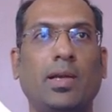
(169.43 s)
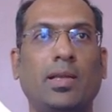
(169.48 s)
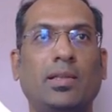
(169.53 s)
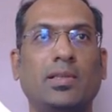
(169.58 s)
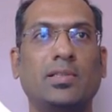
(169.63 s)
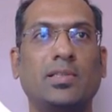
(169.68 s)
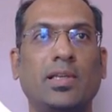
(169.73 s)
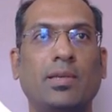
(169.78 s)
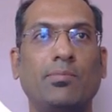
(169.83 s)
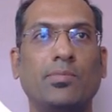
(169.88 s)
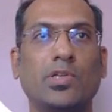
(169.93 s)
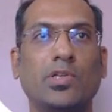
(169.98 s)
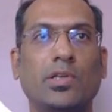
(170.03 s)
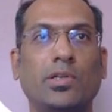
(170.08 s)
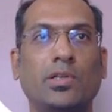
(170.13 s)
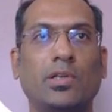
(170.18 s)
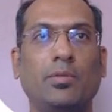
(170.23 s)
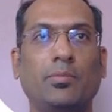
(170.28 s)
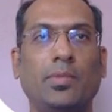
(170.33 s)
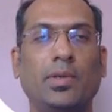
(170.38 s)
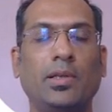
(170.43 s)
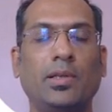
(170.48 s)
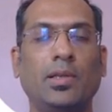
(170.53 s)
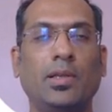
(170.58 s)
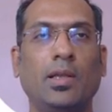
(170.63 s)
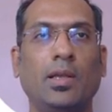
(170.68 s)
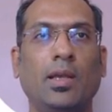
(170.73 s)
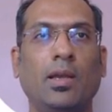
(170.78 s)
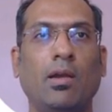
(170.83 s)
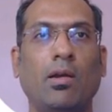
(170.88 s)
by the same gentleman
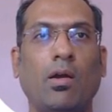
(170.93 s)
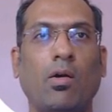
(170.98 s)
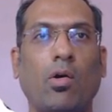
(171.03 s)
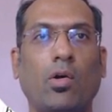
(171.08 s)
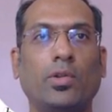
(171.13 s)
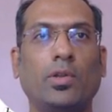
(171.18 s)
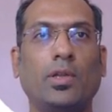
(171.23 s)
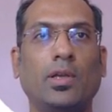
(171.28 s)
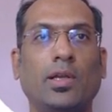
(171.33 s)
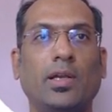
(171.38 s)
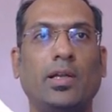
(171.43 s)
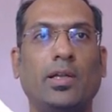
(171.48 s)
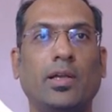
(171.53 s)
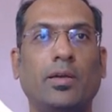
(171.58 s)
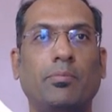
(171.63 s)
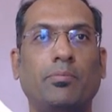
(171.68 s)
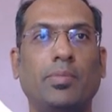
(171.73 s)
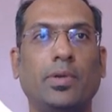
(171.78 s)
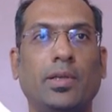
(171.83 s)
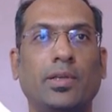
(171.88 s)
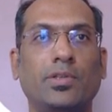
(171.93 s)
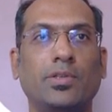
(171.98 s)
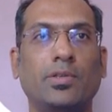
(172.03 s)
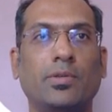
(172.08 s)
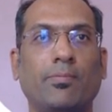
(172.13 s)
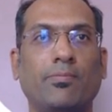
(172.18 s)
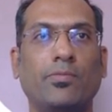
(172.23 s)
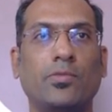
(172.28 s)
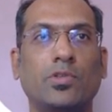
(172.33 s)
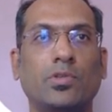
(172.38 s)
on the GitHub page.